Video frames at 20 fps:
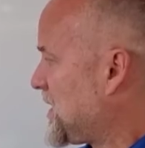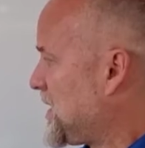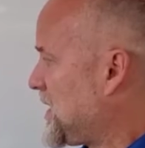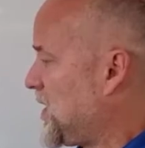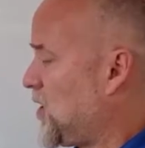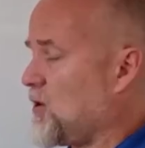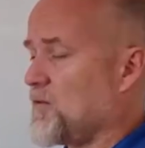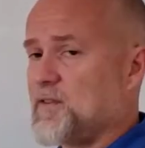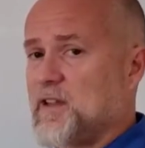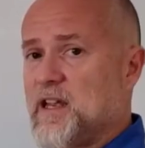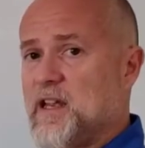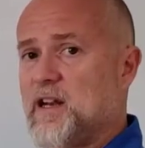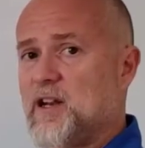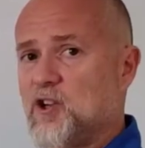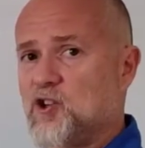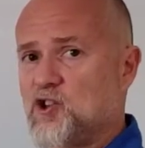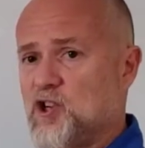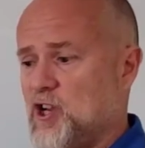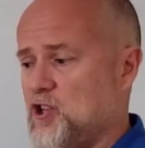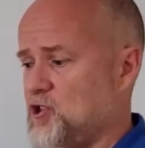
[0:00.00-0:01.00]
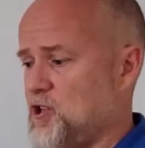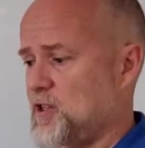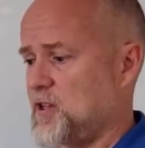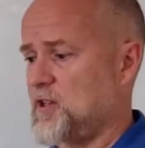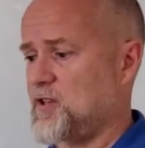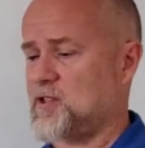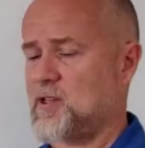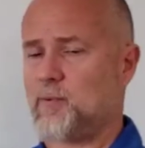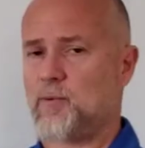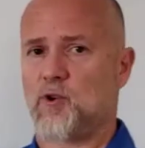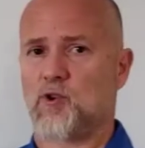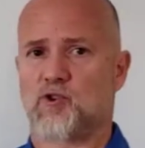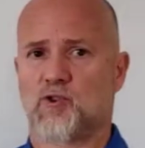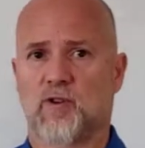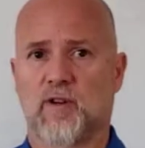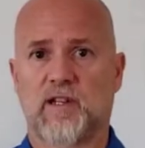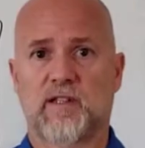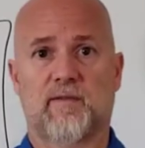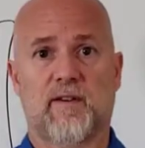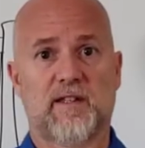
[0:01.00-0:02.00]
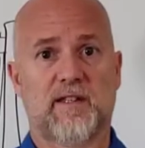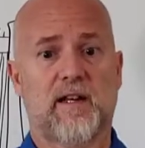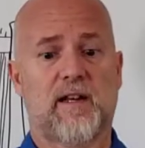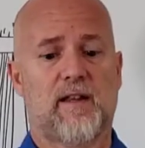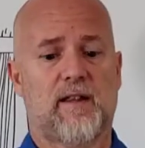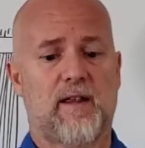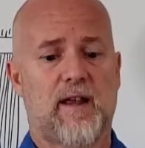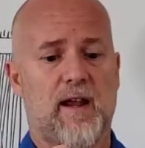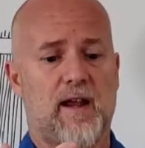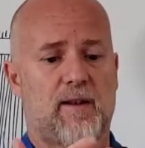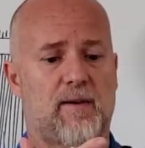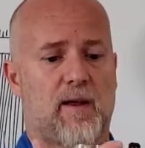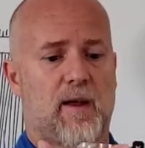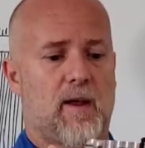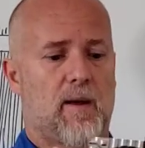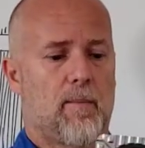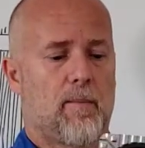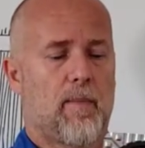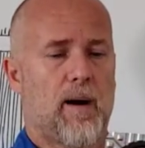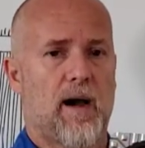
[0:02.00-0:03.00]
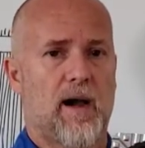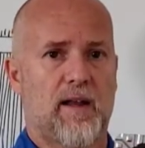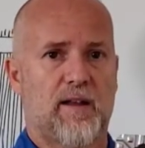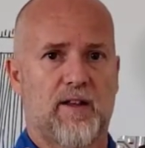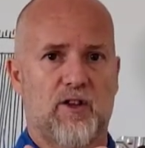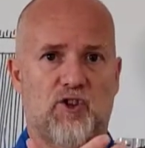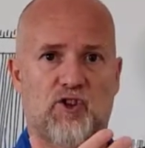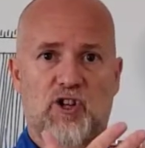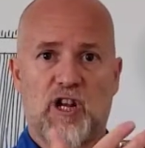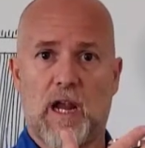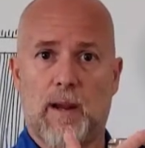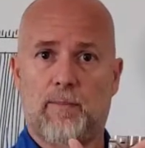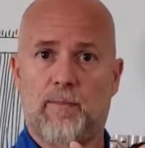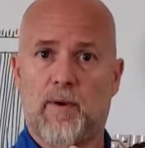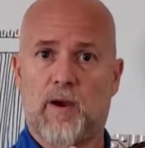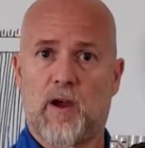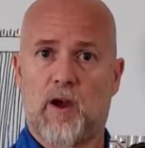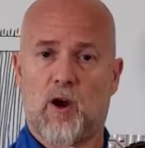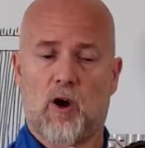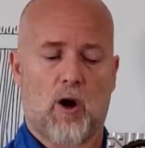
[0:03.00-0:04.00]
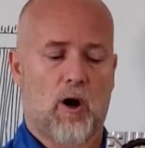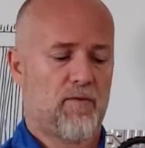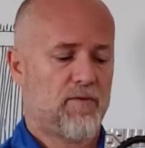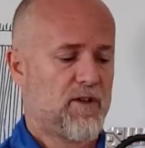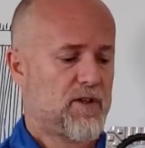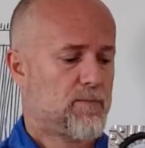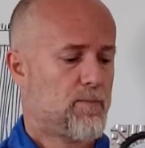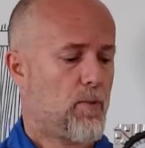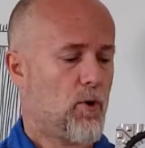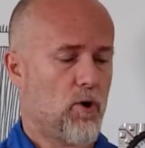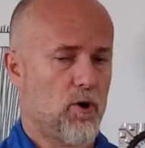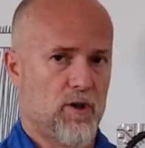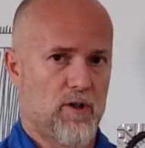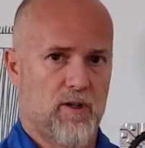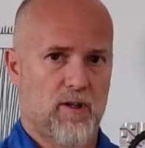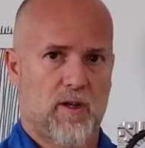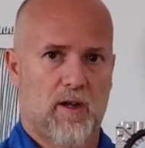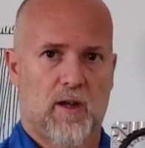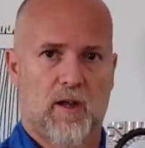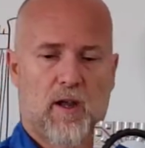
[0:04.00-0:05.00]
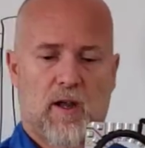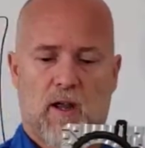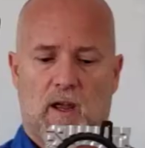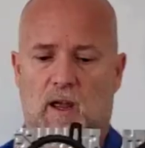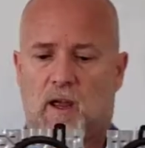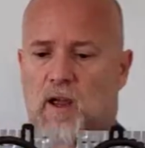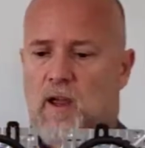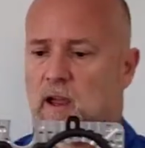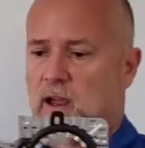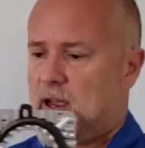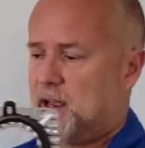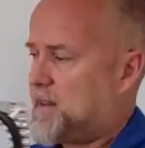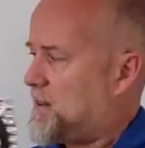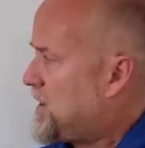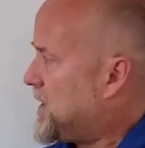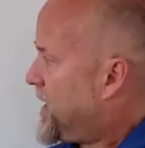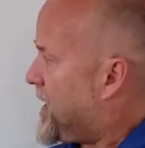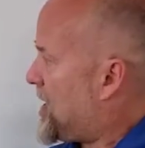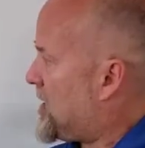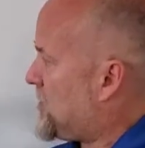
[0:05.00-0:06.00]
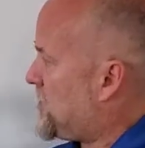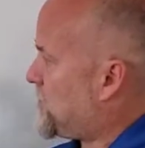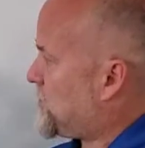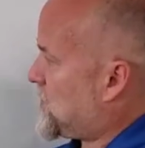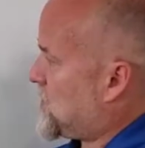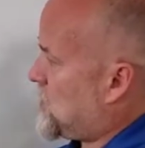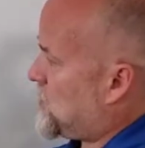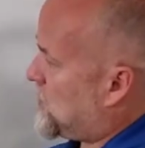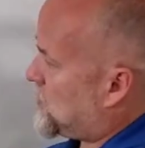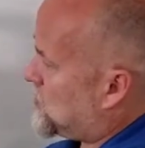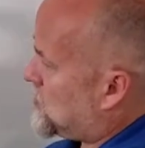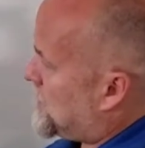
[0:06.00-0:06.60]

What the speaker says: of the heat exchanger, the distribution is facilitated by the shape of this port. And then you want to